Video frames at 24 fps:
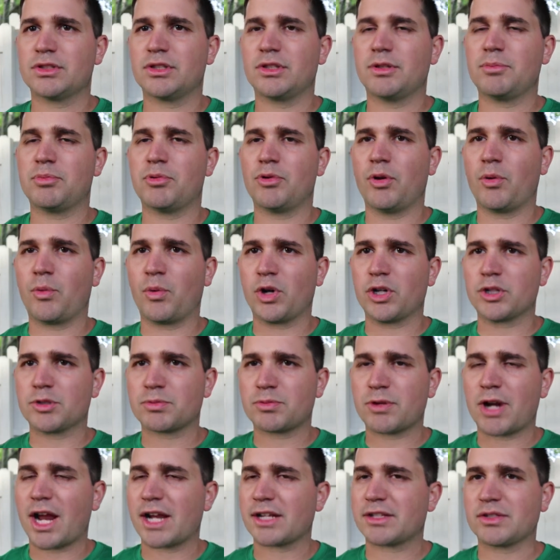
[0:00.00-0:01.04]
to the point where it's
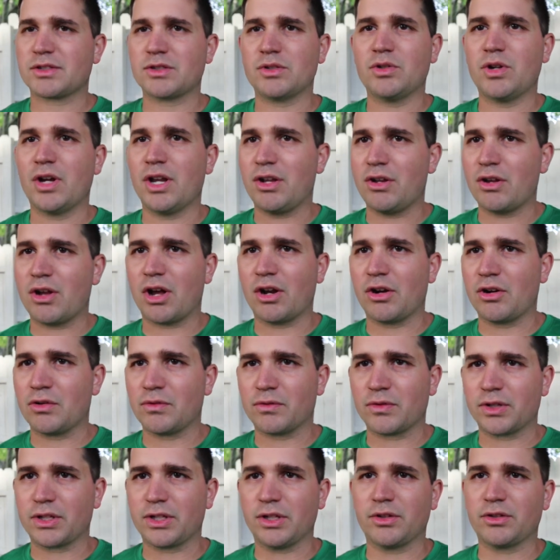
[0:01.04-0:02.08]
practical and not
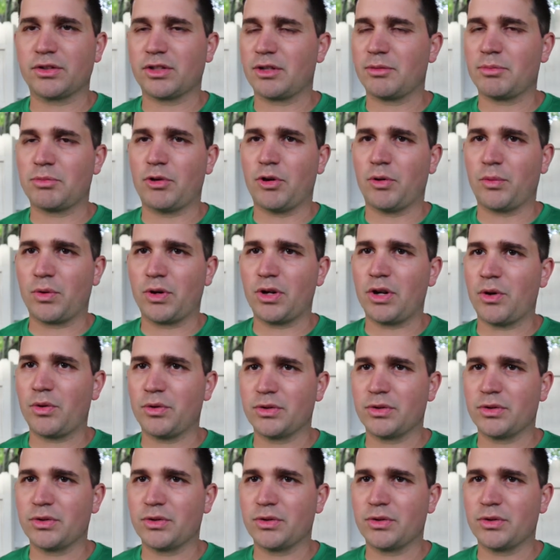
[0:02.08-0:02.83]
overkill to the point where no